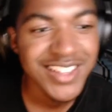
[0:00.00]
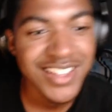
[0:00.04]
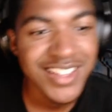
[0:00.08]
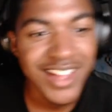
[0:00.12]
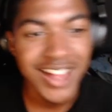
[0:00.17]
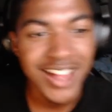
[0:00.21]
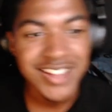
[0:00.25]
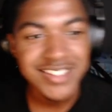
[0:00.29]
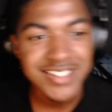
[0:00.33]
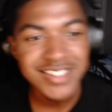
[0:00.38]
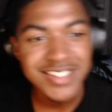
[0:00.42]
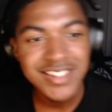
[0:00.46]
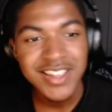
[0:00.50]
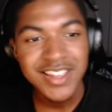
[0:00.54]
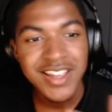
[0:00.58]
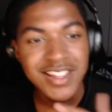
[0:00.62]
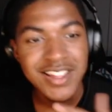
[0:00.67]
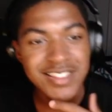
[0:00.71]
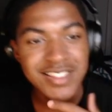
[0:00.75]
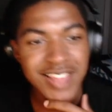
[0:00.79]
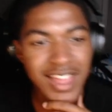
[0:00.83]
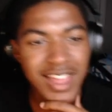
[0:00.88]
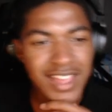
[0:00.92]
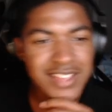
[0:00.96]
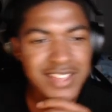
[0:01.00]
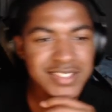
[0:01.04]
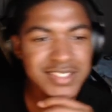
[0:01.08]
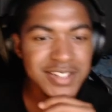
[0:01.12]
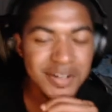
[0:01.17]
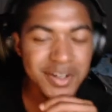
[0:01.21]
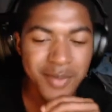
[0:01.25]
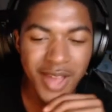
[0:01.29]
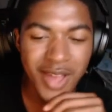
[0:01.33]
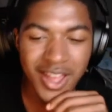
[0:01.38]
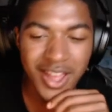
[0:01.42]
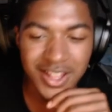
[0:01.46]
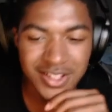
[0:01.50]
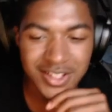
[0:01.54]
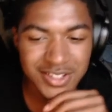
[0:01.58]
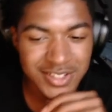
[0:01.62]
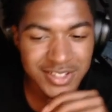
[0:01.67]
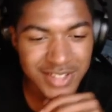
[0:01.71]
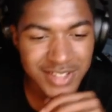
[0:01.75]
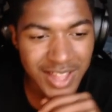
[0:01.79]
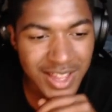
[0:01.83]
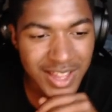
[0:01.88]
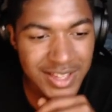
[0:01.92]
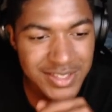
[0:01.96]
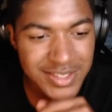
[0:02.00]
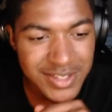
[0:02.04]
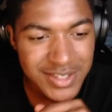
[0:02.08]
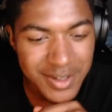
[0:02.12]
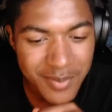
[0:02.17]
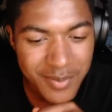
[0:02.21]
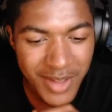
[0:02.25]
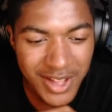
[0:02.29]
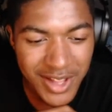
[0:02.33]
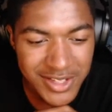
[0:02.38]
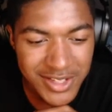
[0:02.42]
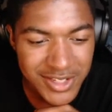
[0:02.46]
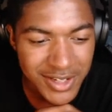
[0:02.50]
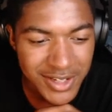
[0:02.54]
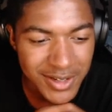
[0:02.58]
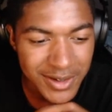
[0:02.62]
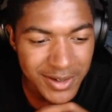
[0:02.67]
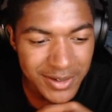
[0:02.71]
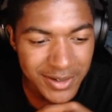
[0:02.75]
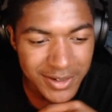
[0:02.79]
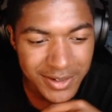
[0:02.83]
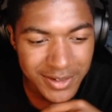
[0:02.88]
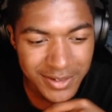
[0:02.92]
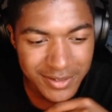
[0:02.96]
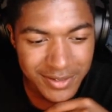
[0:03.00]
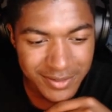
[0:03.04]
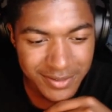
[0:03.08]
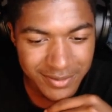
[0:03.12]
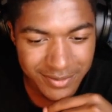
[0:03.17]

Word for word: Honestly, that head's gonna match. That head's gonna match up. Hold up.